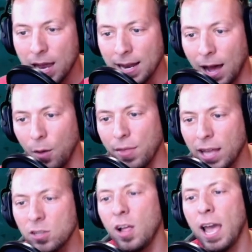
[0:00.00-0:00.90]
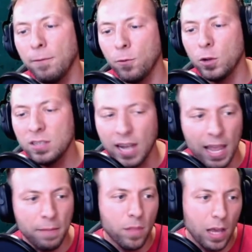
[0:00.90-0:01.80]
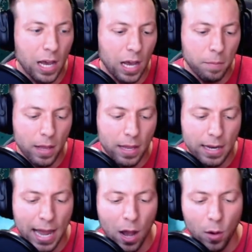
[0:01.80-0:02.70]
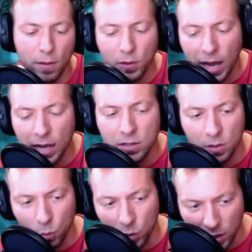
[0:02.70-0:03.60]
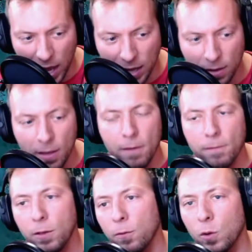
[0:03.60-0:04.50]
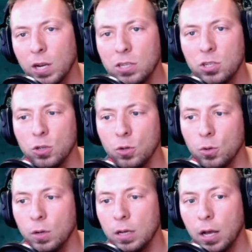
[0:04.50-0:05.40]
Now, that's all I have for you today. Now, if you guys would like, feel free to